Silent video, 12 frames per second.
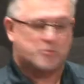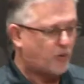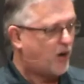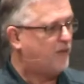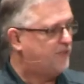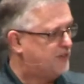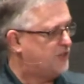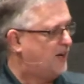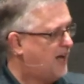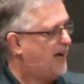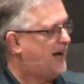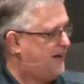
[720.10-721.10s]
his
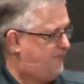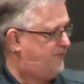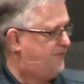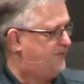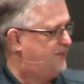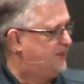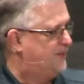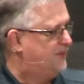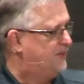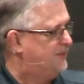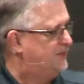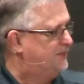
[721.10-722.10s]
prophet's life,
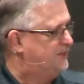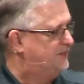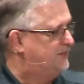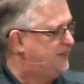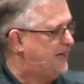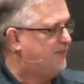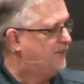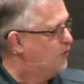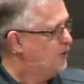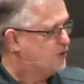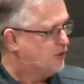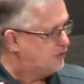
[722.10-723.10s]
even
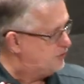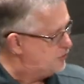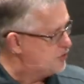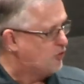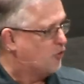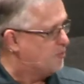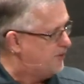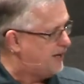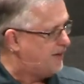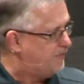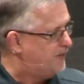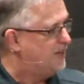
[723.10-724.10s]
though it took the storm
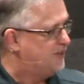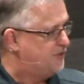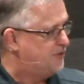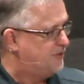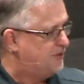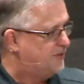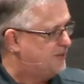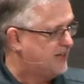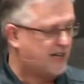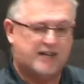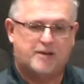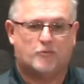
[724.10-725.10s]
of that fish
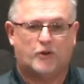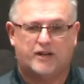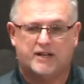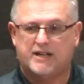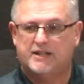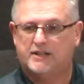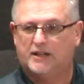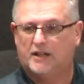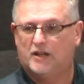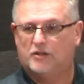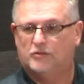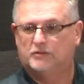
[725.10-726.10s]
to get him where he needed to
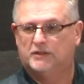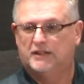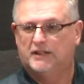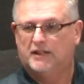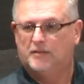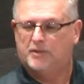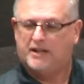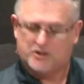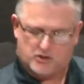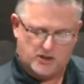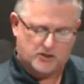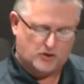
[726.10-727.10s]
go. But
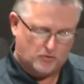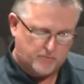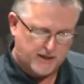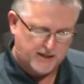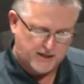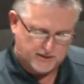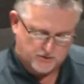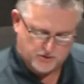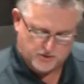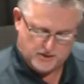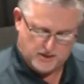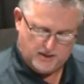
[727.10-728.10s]
his
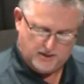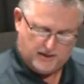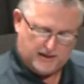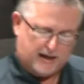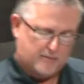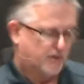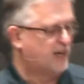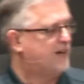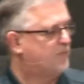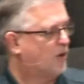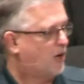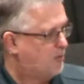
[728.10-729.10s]
disobedience, I
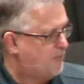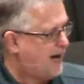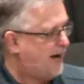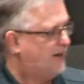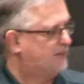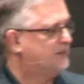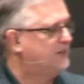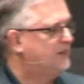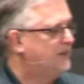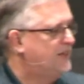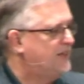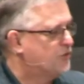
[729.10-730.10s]
believe, brought about
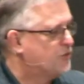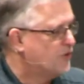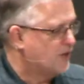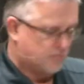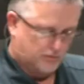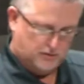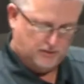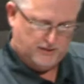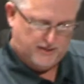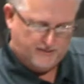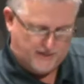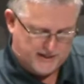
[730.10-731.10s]
his
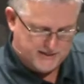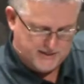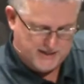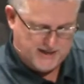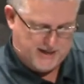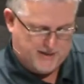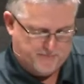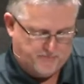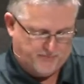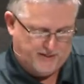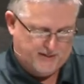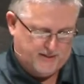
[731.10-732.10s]
trouble that day.
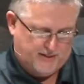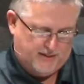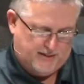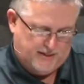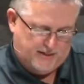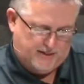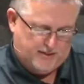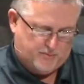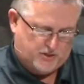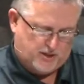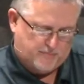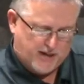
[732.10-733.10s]

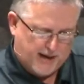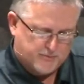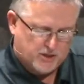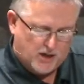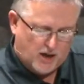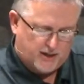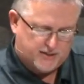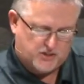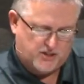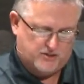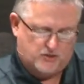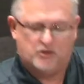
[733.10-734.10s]
But sometimes
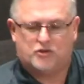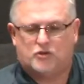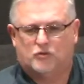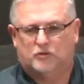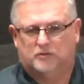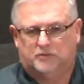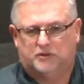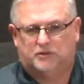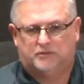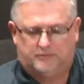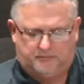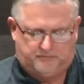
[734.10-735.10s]
God sends the
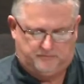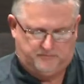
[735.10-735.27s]
storms.